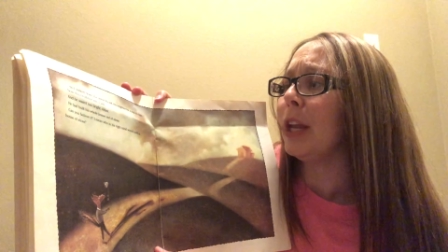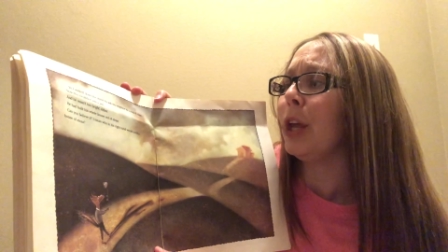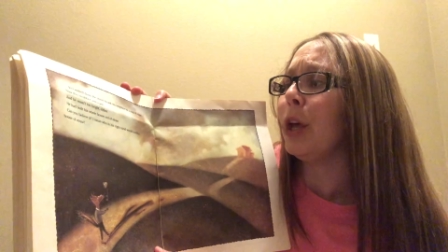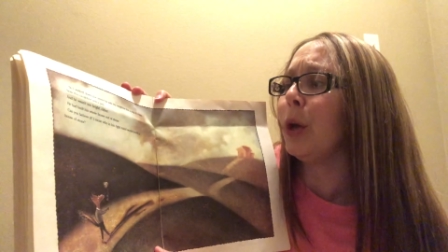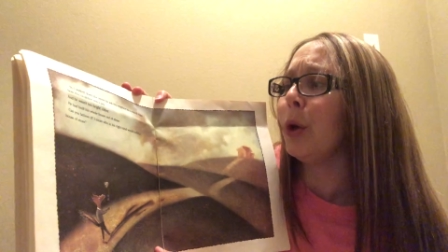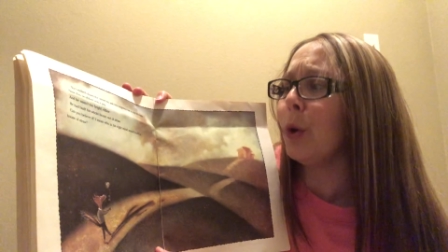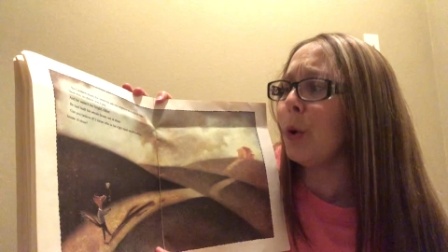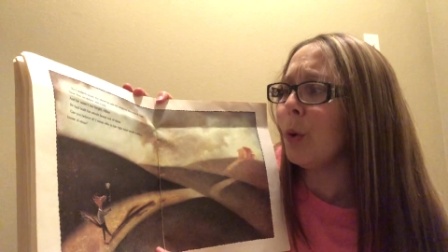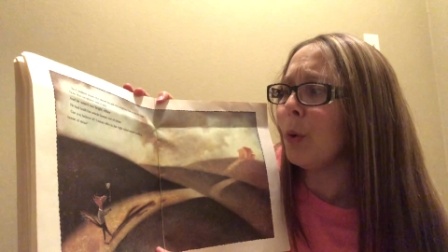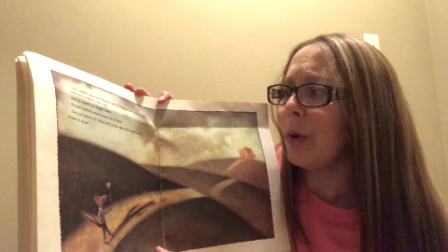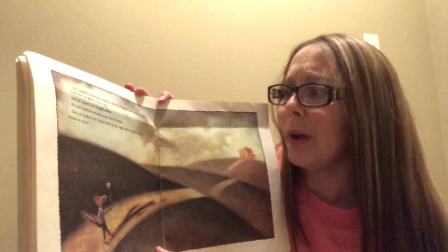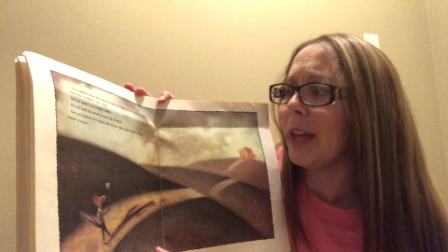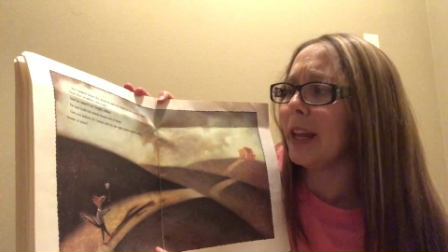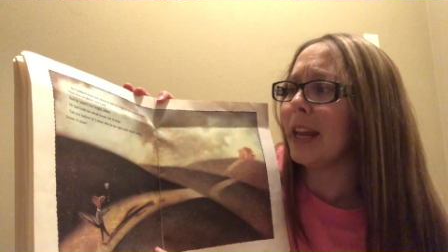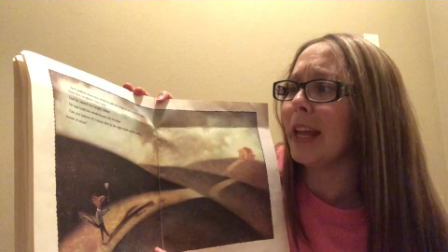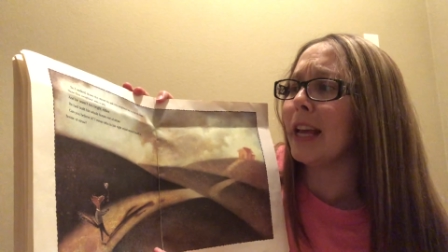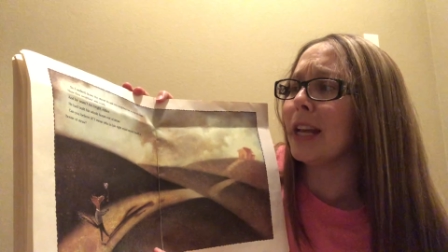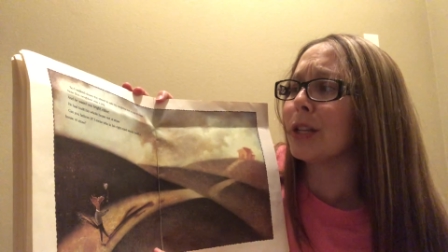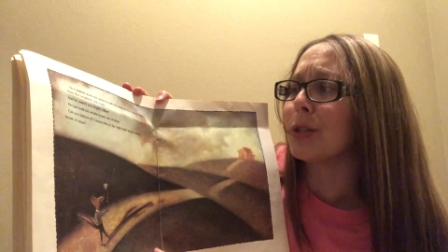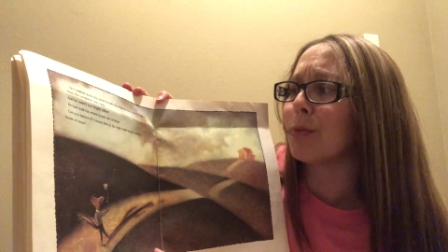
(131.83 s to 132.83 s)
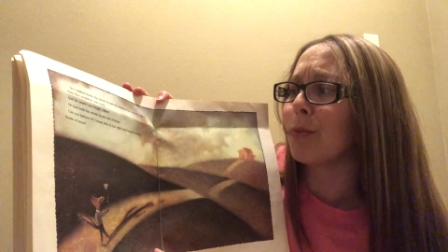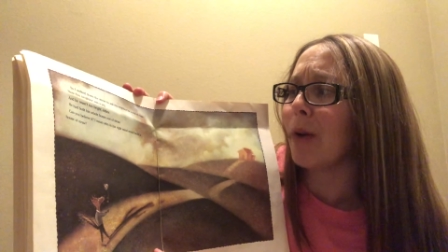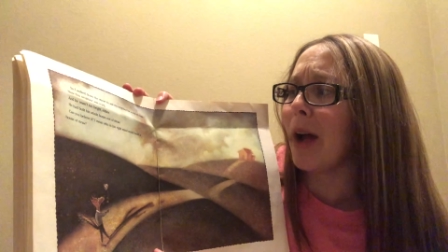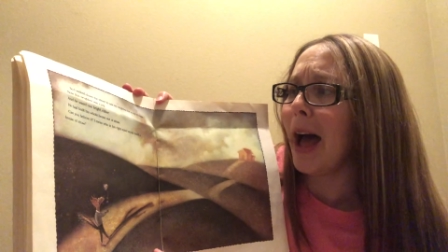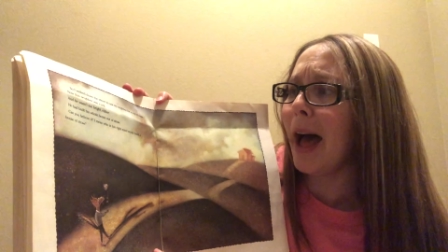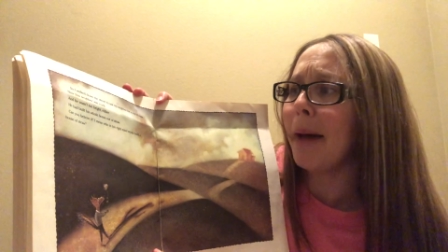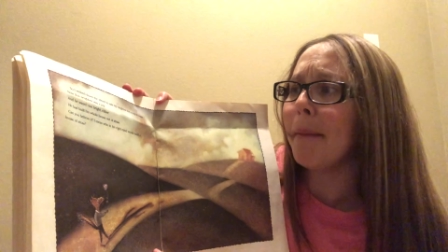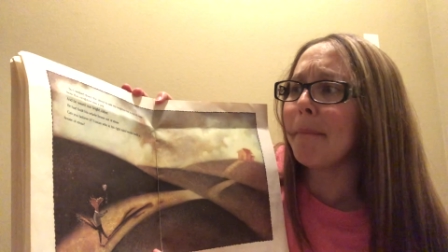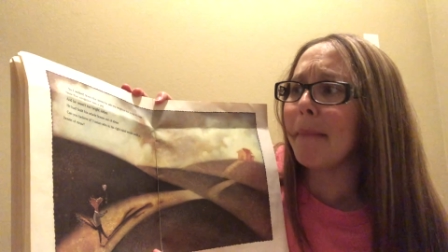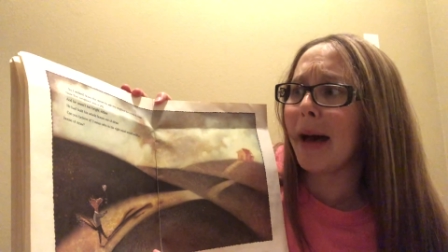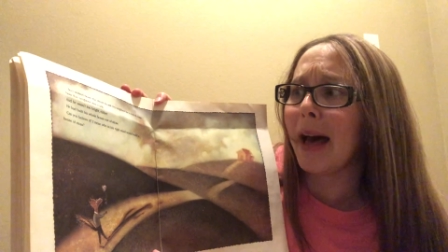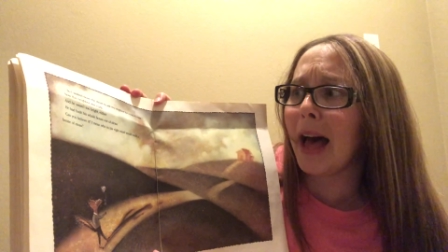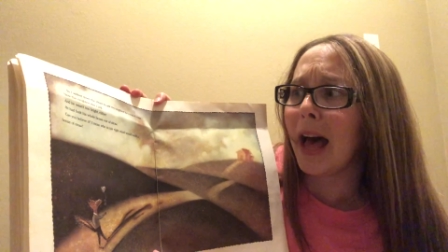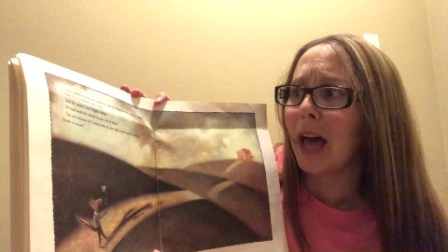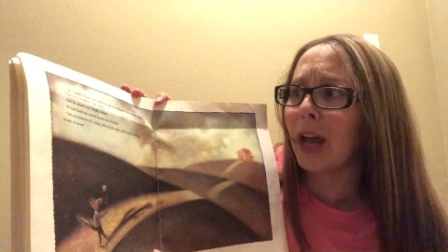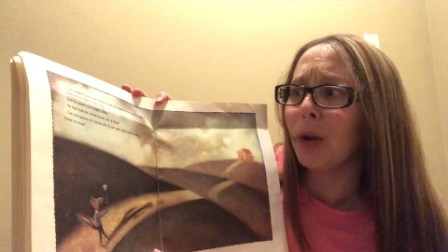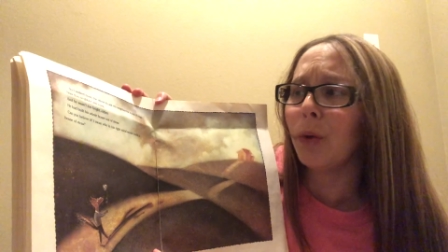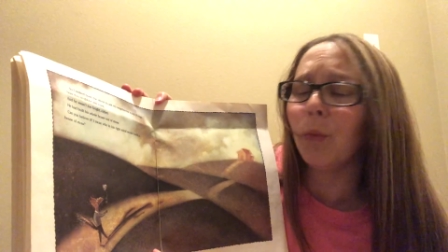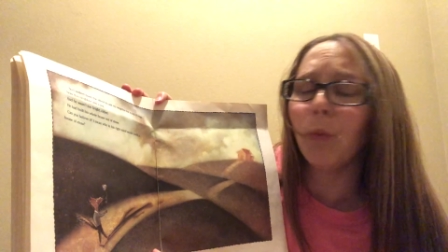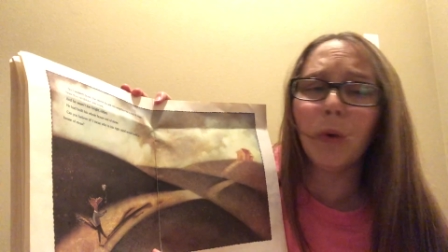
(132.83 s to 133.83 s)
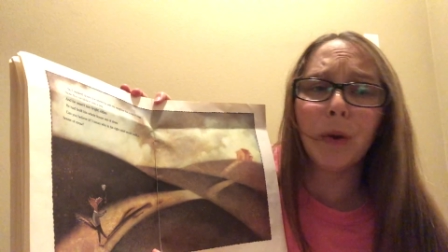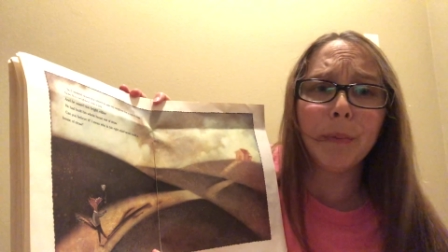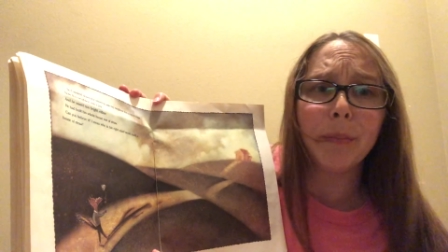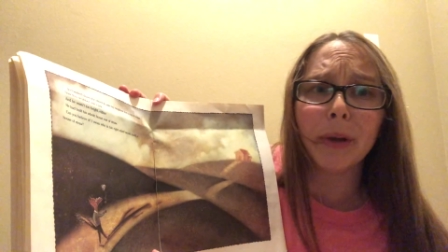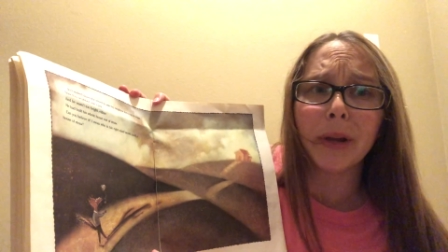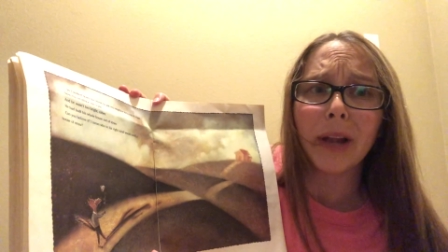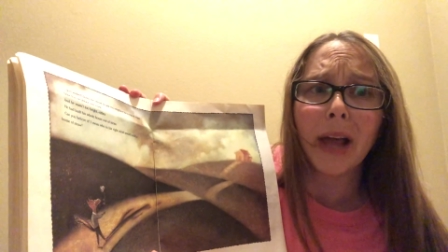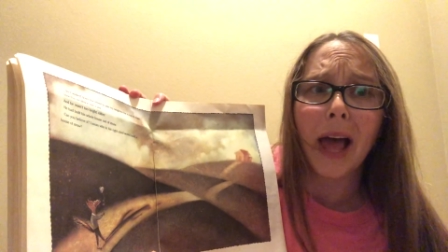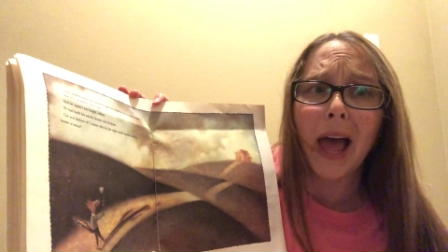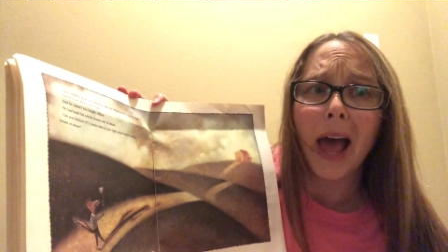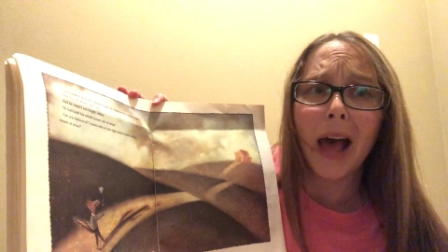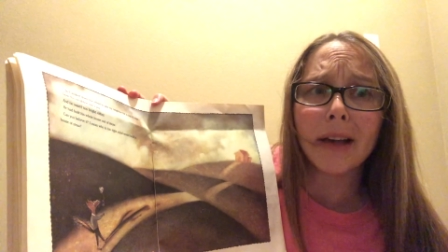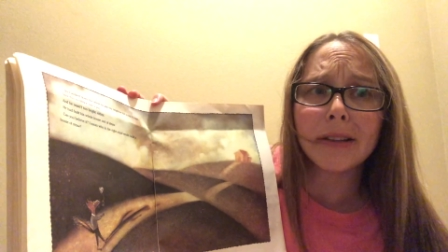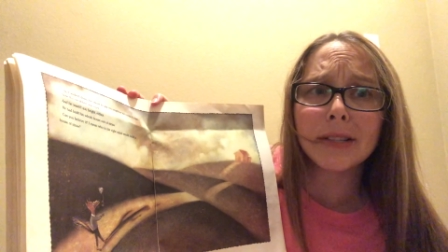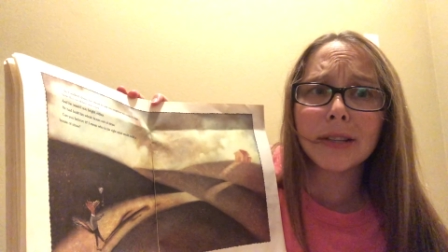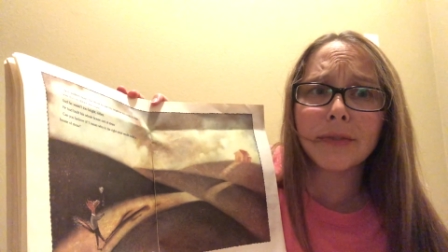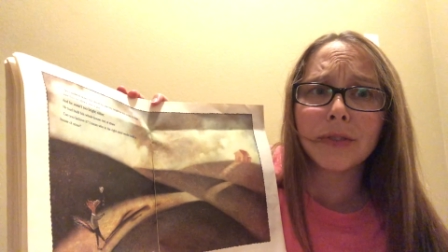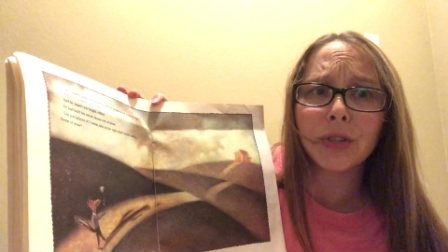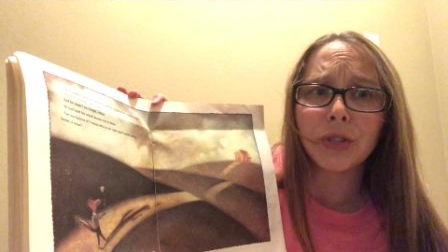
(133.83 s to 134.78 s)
who in his right mind would build a house of